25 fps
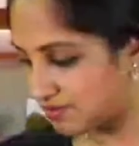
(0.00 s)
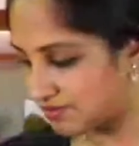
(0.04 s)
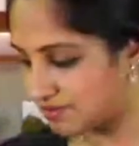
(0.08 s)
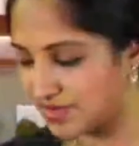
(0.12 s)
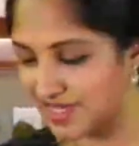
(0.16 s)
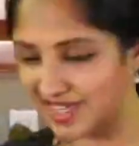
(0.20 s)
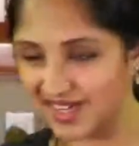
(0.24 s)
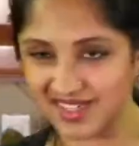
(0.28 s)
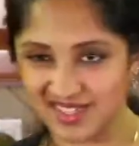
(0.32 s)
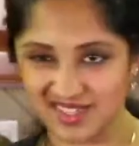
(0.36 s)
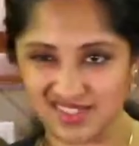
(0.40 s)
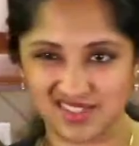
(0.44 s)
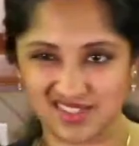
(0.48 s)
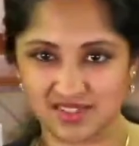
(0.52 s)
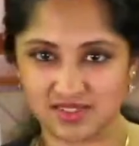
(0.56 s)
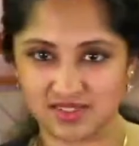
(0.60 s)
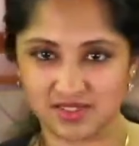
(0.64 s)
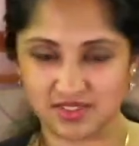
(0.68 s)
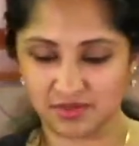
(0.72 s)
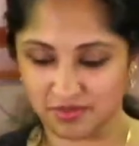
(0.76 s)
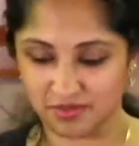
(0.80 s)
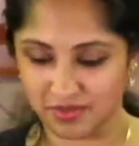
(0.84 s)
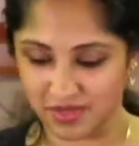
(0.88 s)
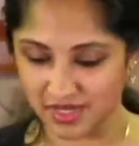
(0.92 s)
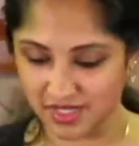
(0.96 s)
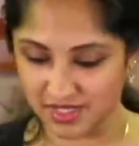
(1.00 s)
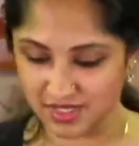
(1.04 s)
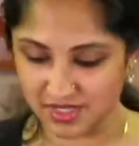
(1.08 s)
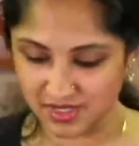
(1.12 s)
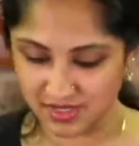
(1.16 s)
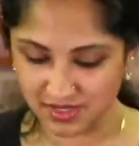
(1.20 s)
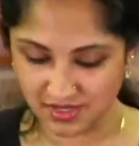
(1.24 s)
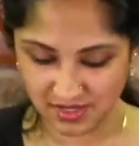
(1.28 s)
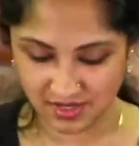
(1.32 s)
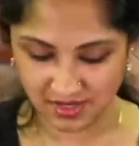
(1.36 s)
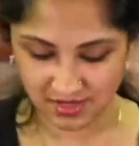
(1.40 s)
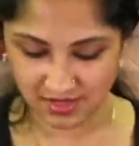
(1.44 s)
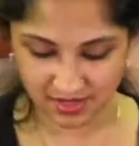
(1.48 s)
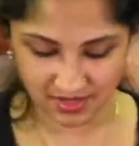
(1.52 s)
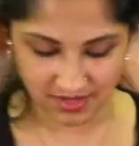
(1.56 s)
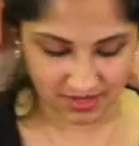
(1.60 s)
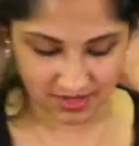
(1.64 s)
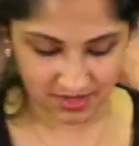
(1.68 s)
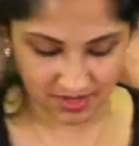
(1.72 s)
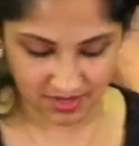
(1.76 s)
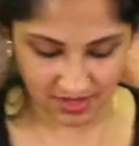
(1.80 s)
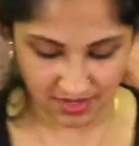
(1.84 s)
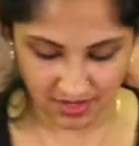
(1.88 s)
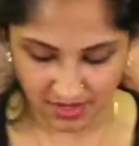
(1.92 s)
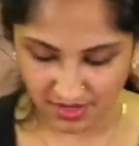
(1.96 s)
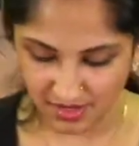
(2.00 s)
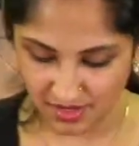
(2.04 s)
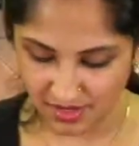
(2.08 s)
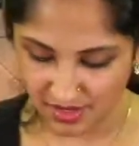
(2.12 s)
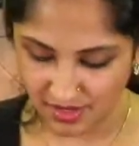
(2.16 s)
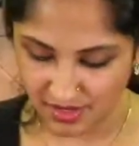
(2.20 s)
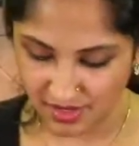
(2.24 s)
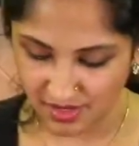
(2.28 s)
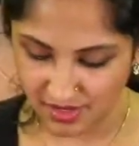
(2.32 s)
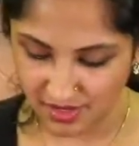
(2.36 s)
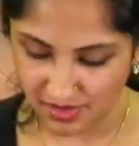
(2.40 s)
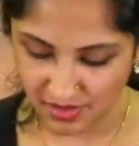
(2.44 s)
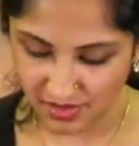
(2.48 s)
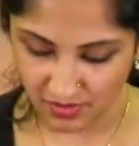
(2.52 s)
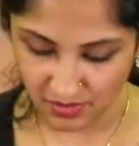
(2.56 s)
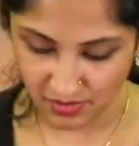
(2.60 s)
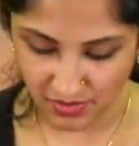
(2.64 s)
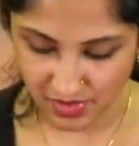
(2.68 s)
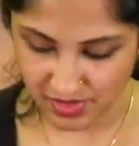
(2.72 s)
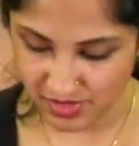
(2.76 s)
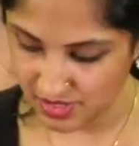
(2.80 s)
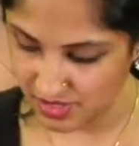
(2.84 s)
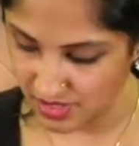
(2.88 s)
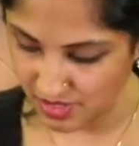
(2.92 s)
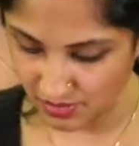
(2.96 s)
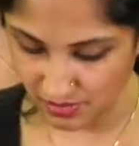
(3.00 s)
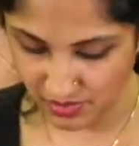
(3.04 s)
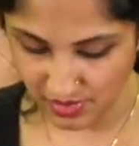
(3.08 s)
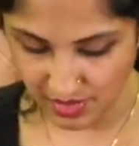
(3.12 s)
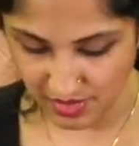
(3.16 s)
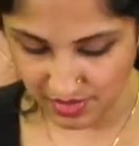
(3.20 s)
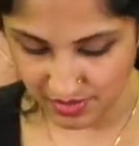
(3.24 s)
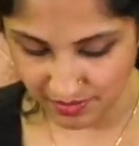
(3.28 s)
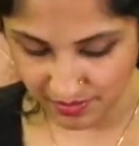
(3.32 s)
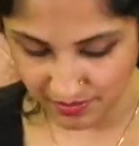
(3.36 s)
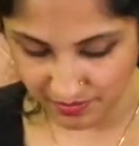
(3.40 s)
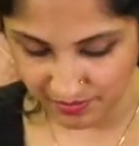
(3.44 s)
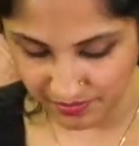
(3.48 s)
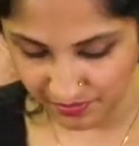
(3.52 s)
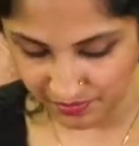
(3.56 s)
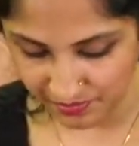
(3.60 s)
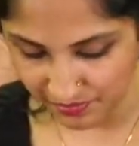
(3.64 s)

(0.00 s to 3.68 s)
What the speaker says: But I still surprise once in a while.